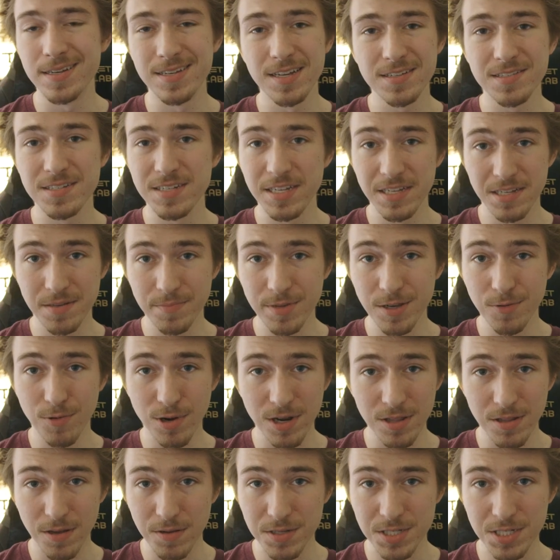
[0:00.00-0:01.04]
It doesn't need to be
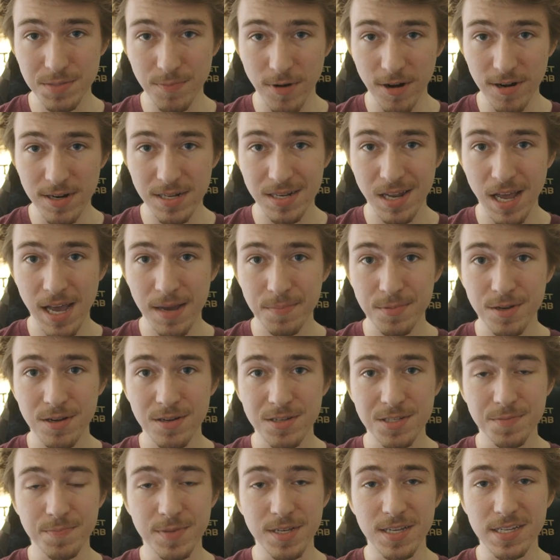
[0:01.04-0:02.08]
one of those smart
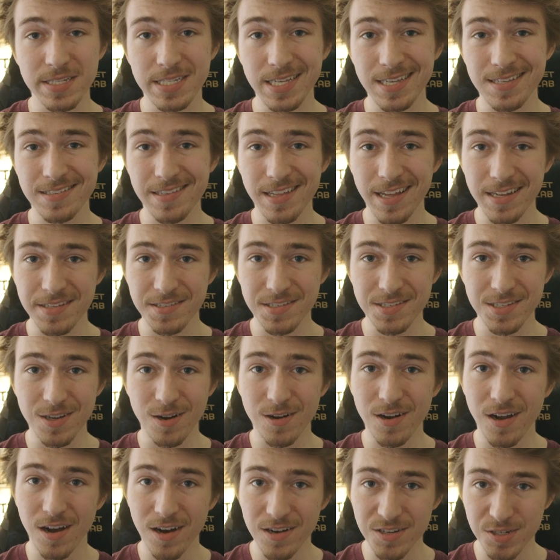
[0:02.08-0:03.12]
adapters because these lenses
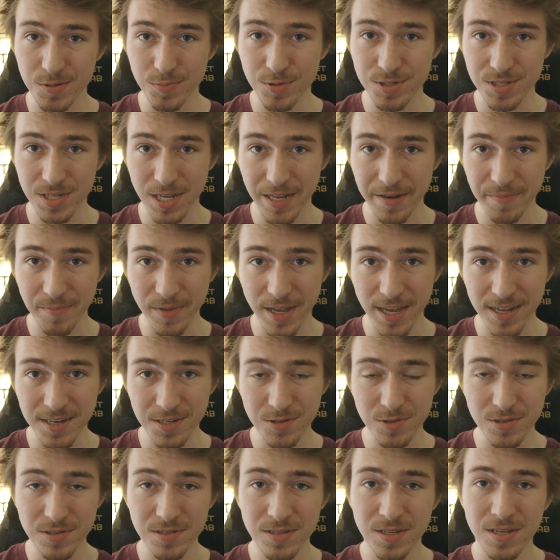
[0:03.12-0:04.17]
are one hundred percent
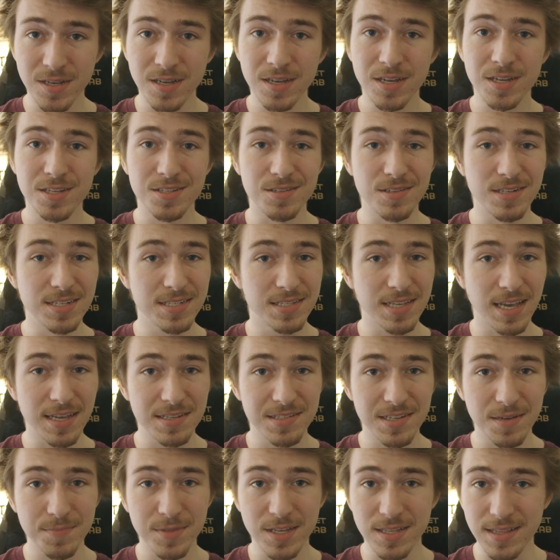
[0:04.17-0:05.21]
manual. So just get
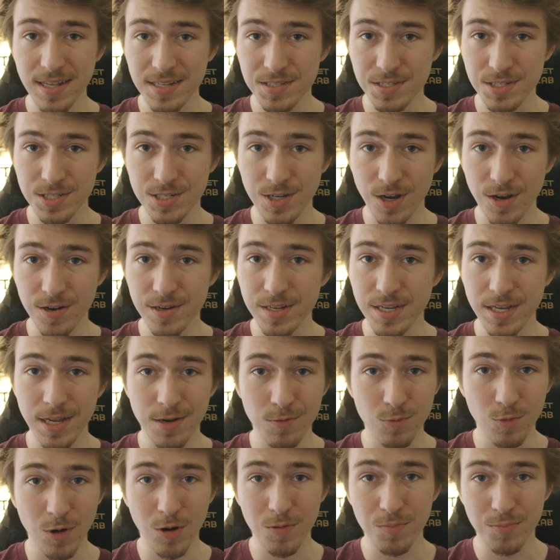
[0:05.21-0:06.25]
something that's sturdy
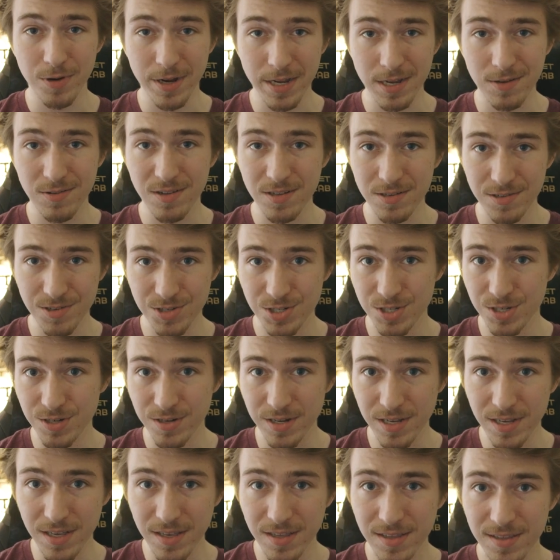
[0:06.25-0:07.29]
and won't break while you're
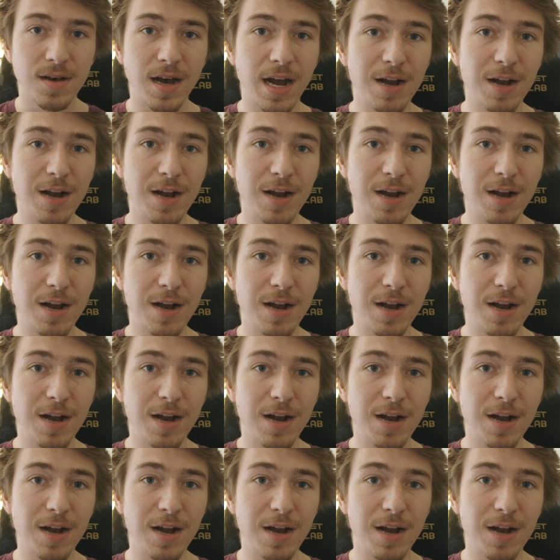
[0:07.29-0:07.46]
shooting.